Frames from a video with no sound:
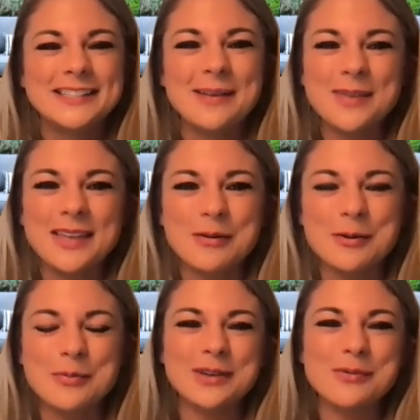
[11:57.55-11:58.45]
something that we're
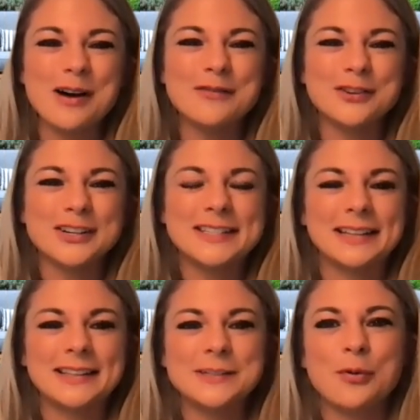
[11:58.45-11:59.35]
pretty well versed in
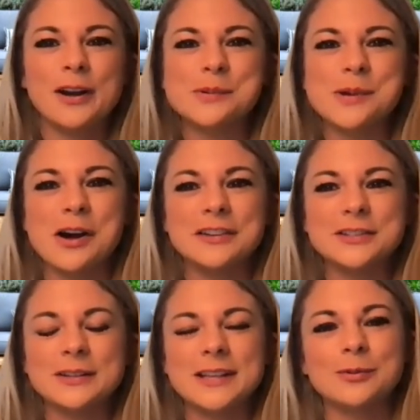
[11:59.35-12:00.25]
at this point. We
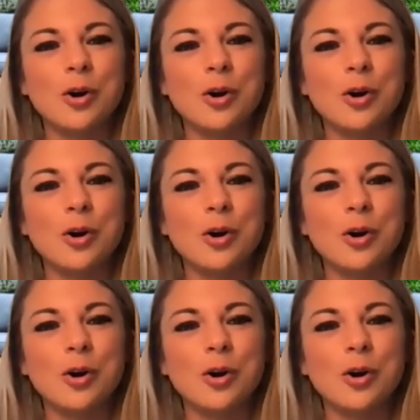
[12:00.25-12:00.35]
also accept